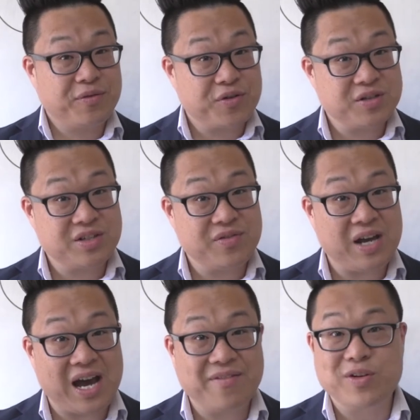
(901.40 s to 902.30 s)
course, if you
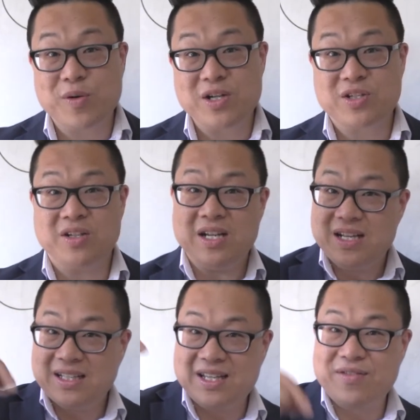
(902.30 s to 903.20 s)
have a question,
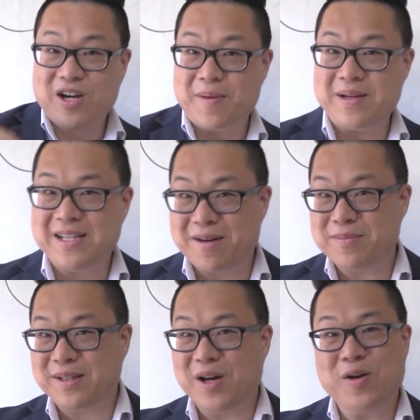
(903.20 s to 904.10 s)
leave a comment down
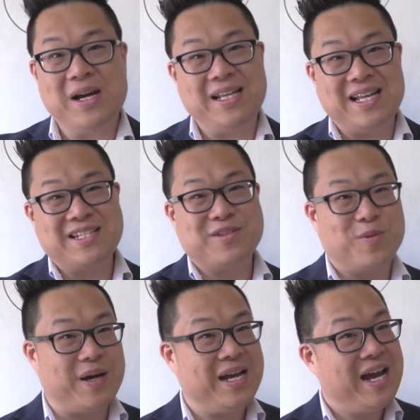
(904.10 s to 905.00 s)
below, and that's the
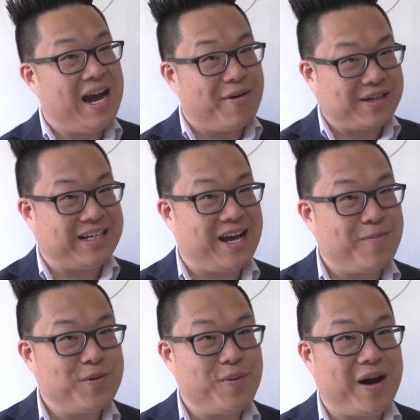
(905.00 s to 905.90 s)
way how I can
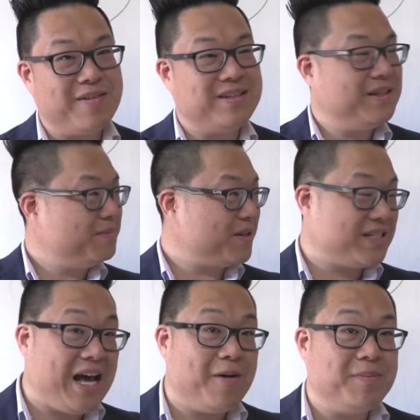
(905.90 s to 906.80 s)
help you out, because
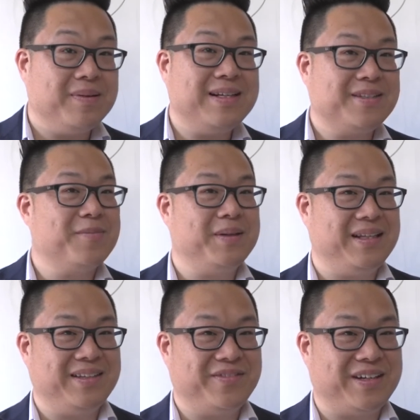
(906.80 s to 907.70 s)
help is
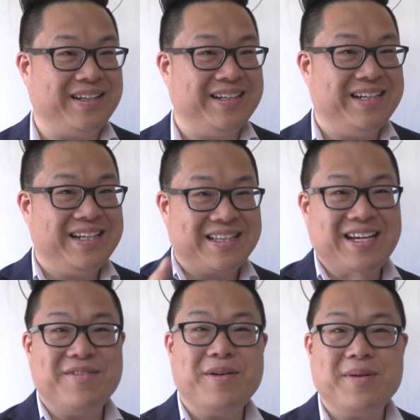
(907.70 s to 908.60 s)
completely free.
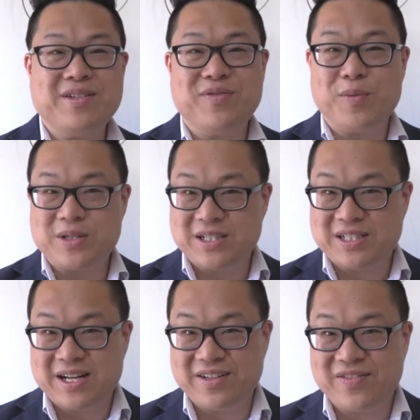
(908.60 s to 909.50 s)
Thank you very much for watching
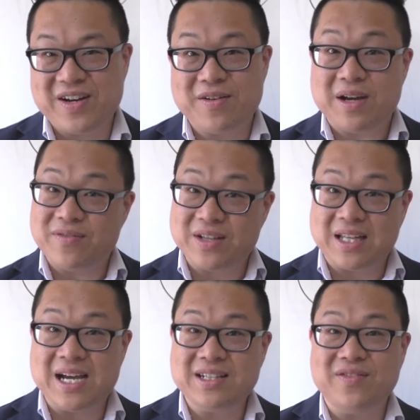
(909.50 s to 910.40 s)
today's video. If you
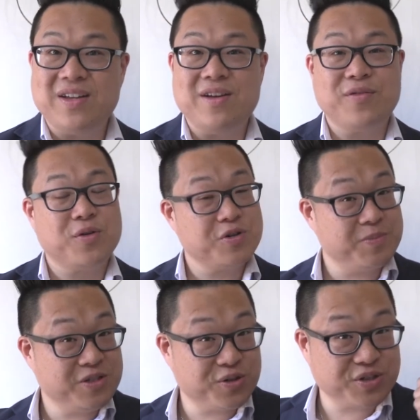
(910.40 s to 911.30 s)
liked the video, of course,
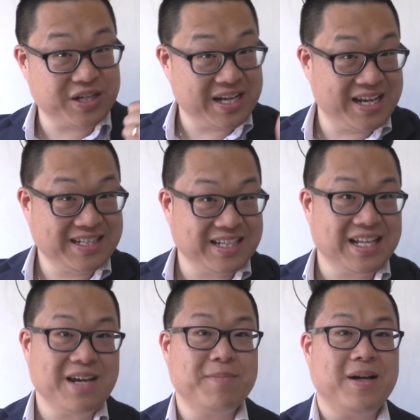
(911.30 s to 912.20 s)
be sure to hit that
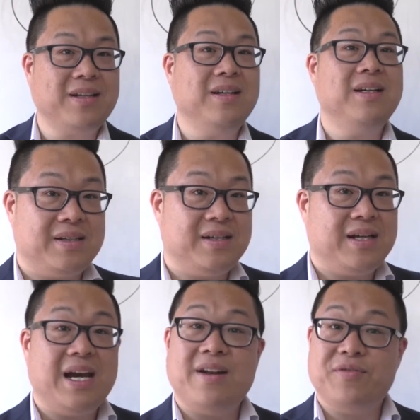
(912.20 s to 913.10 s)
like button.
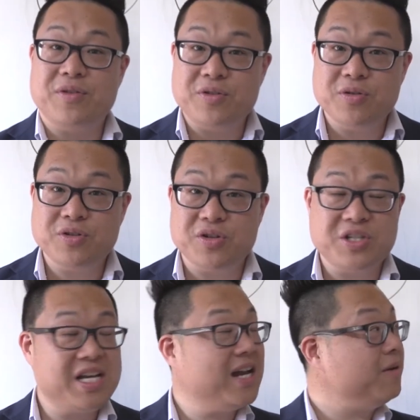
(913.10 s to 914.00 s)
And if you're new to the
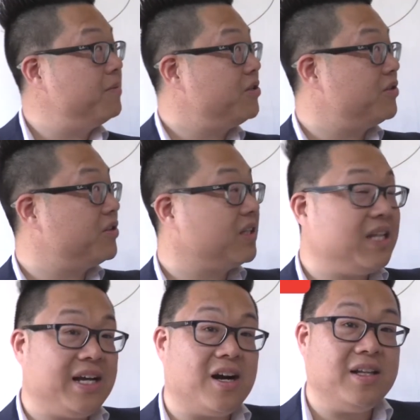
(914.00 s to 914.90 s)
channel, be sure to
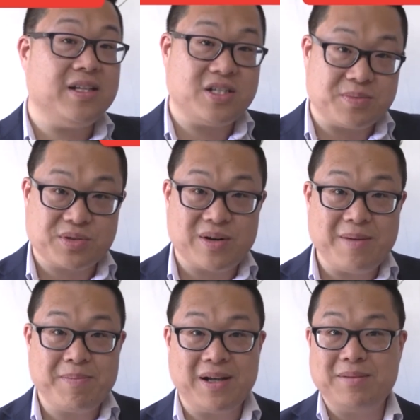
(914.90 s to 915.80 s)
click on the
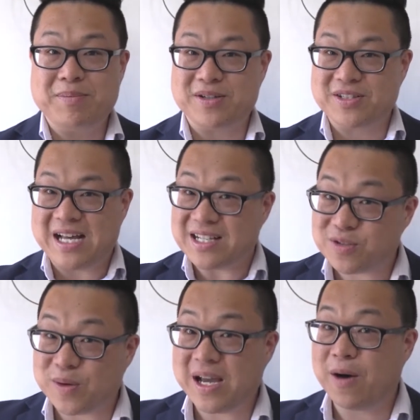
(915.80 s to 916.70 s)
subscribe button, because that's the
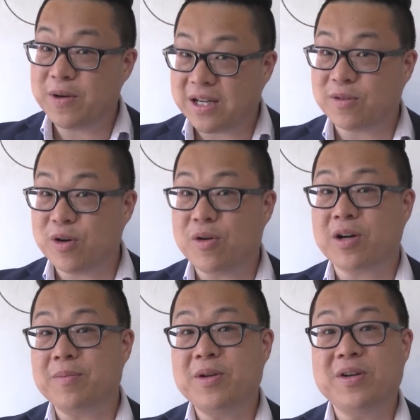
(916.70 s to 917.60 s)
way how we can grow our
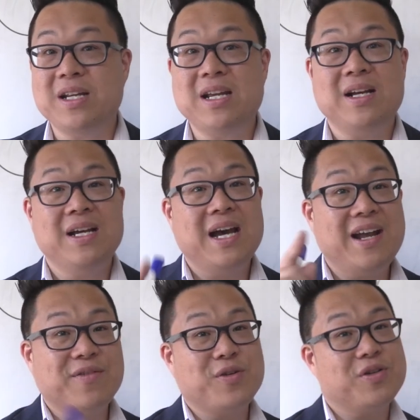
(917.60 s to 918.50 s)
community. And
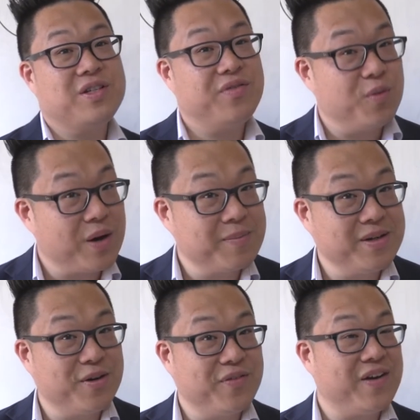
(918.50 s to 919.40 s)
of course, if you want to be
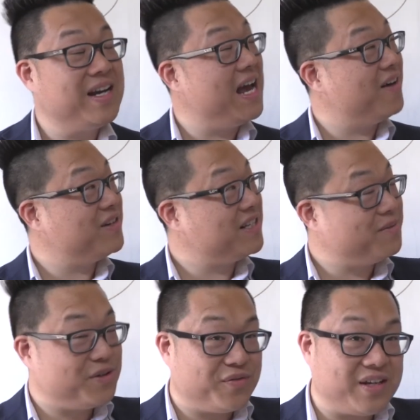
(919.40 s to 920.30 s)
notified every time
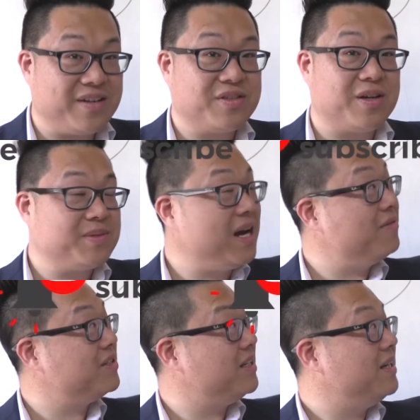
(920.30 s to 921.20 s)
a new video comes
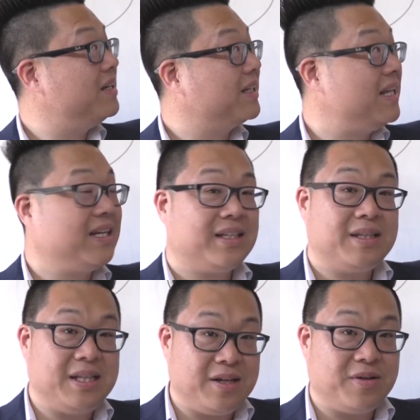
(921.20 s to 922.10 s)
out, click
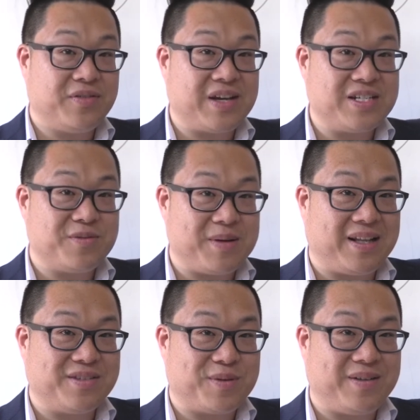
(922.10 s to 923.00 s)
the notification bell
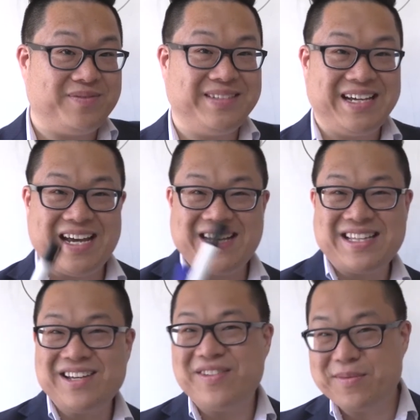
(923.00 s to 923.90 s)
as well. Hey,
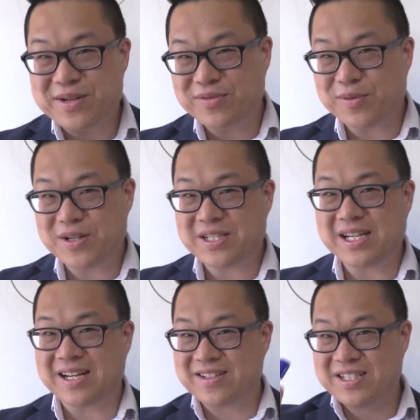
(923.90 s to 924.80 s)
thank you very much for
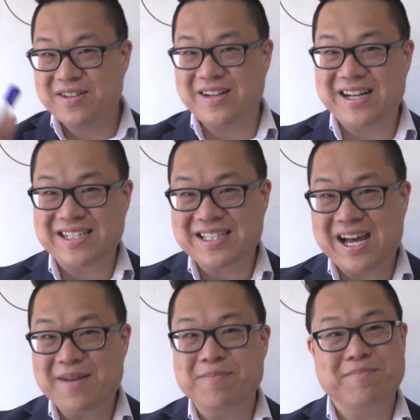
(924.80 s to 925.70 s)
watching, and I'll see you on the next
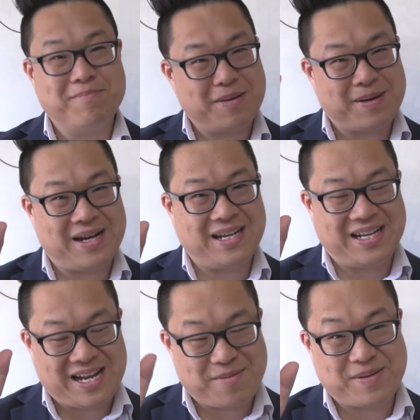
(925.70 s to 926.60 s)
time. Bye-bye, and
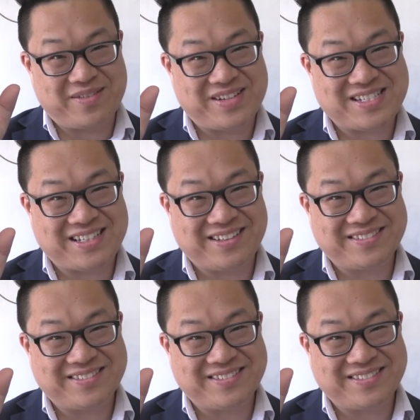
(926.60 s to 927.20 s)
happy investing.